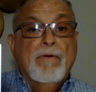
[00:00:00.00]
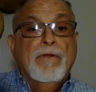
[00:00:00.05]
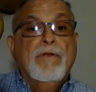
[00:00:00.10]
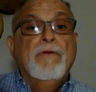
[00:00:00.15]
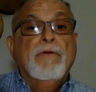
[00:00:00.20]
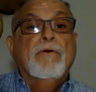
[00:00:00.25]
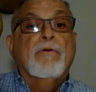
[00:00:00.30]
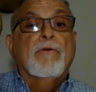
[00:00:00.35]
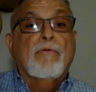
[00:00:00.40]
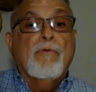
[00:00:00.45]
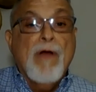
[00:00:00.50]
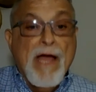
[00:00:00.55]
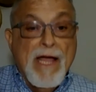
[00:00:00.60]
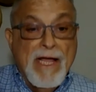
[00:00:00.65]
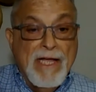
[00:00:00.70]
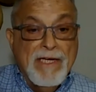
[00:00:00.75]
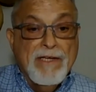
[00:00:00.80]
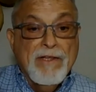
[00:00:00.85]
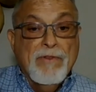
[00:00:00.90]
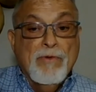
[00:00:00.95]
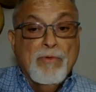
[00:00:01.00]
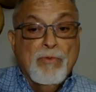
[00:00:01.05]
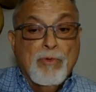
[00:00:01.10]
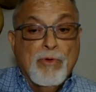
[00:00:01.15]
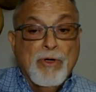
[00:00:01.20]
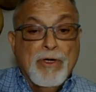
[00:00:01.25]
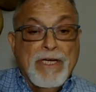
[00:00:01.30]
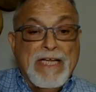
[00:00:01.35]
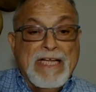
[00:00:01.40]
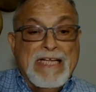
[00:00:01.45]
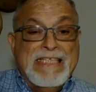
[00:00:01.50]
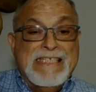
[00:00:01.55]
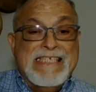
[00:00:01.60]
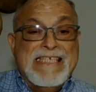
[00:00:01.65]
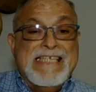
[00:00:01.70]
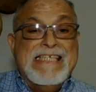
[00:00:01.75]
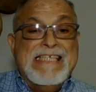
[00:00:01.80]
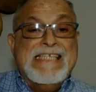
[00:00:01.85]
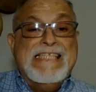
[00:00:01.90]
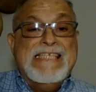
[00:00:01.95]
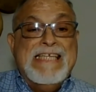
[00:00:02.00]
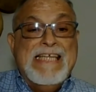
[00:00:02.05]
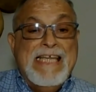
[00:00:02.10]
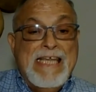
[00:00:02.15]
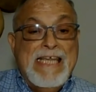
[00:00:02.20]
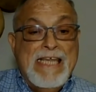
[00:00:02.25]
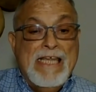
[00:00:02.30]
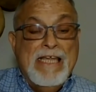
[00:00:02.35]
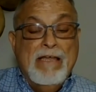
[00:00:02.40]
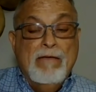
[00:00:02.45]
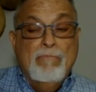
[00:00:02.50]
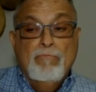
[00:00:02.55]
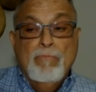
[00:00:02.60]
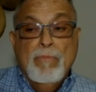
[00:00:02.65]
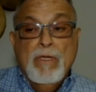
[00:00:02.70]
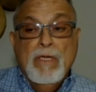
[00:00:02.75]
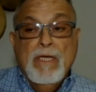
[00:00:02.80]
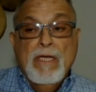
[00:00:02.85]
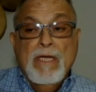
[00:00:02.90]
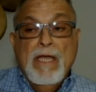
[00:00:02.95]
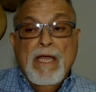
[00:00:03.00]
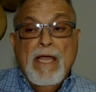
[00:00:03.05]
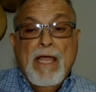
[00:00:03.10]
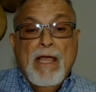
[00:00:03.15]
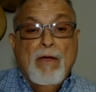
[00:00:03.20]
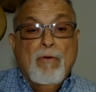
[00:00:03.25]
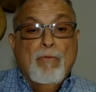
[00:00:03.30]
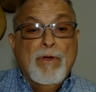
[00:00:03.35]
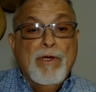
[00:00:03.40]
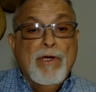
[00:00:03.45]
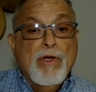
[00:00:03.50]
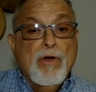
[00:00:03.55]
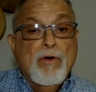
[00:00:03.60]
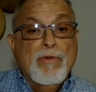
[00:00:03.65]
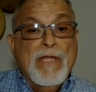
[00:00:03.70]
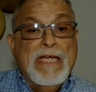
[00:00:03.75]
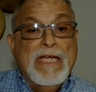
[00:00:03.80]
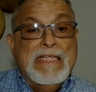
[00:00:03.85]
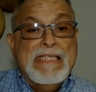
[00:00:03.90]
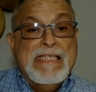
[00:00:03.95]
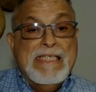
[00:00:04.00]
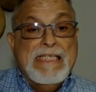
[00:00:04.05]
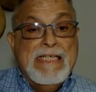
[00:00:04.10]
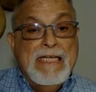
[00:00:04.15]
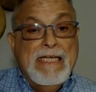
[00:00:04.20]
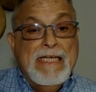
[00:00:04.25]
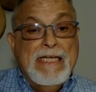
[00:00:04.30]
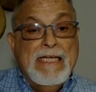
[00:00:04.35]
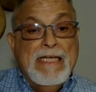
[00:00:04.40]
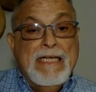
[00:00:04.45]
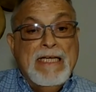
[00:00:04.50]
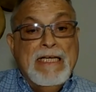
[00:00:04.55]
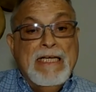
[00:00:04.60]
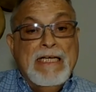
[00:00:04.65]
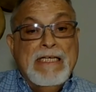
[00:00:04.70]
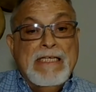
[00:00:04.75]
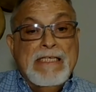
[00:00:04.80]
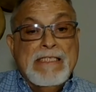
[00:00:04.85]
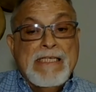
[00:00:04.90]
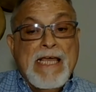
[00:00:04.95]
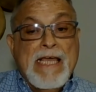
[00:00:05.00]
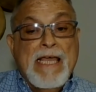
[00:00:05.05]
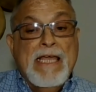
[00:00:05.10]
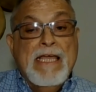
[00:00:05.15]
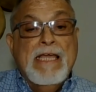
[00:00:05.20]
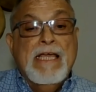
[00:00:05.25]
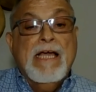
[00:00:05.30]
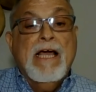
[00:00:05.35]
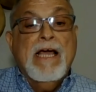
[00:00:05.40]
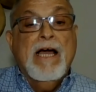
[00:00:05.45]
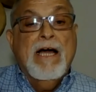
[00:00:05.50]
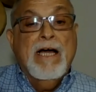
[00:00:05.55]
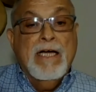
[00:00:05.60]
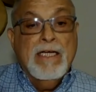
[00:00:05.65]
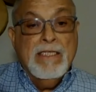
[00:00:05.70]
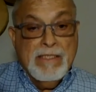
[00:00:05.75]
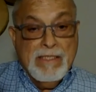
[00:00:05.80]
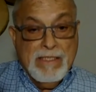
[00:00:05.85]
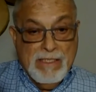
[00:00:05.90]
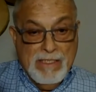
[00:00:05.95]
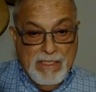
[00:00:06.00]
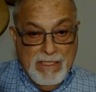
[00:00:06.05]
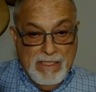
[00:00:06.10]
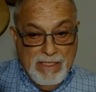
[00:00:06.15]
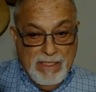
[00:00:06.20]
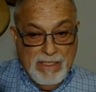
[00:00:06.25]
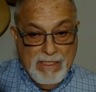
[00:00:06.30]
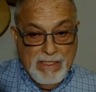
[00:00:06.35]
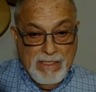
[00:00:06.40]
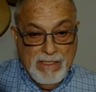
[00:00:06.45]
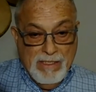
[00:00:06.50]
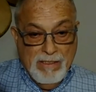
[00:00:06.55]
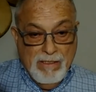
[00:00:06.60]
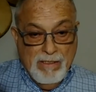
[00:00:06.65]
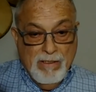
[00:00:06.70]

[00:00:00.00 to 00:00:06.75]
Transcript: You're right, the word ends in T. And we know that T is a consonant.